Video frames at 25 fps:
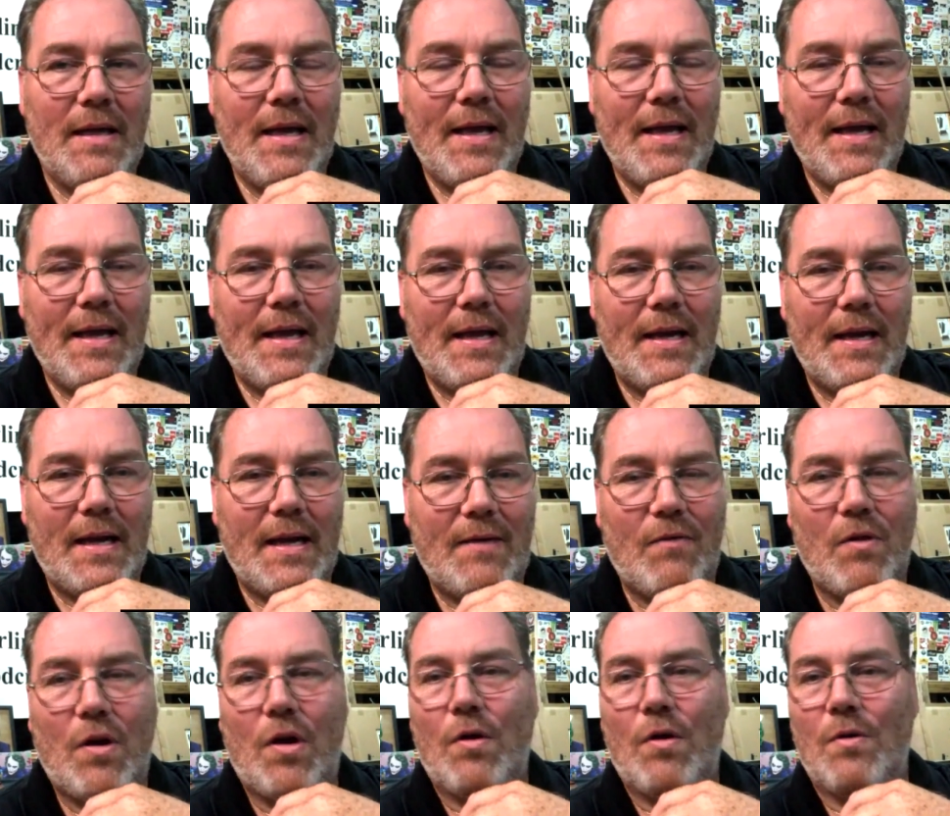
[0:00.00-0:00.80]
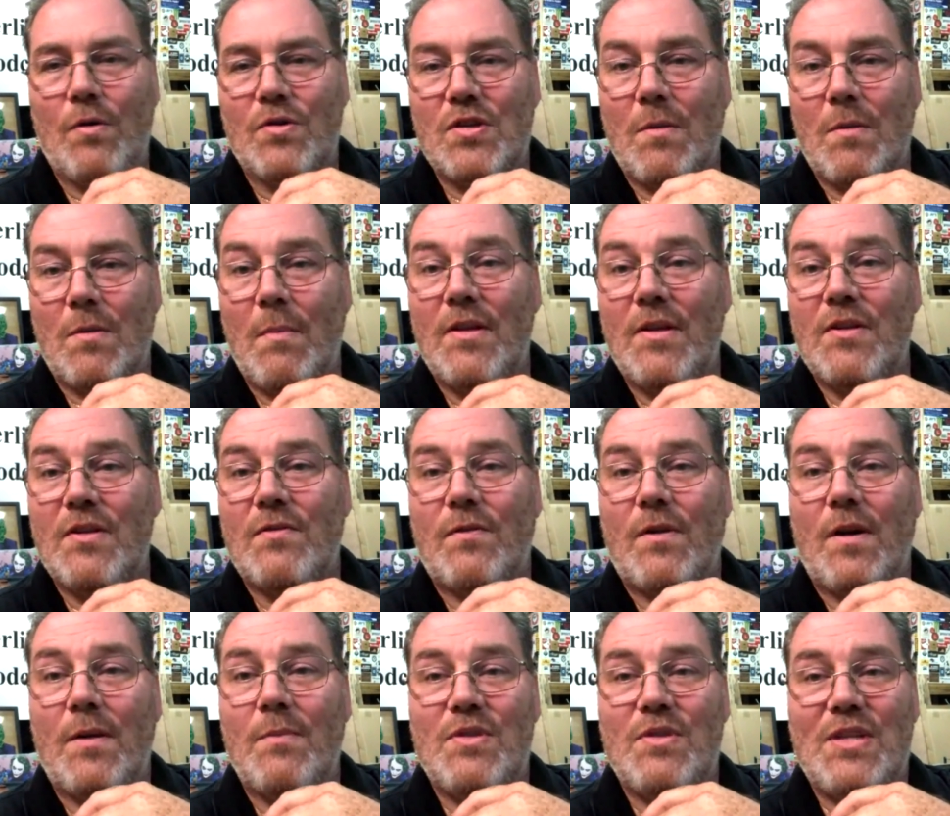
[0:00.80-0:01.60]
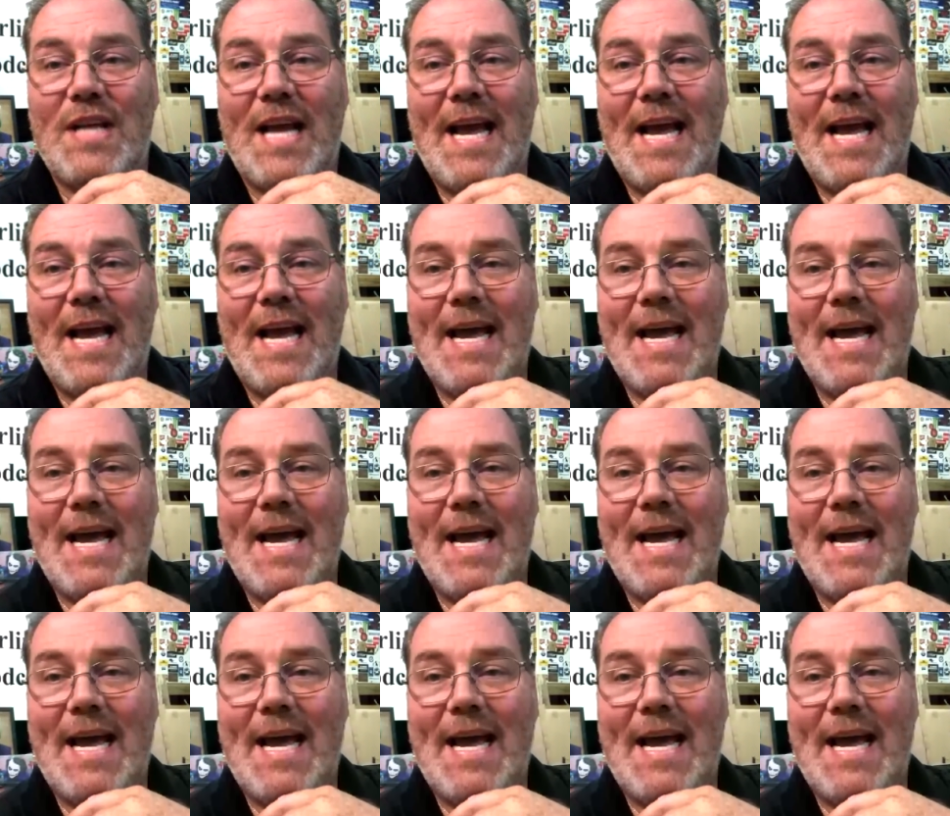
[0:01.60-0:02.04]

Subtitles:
and I've learned so much from Jack.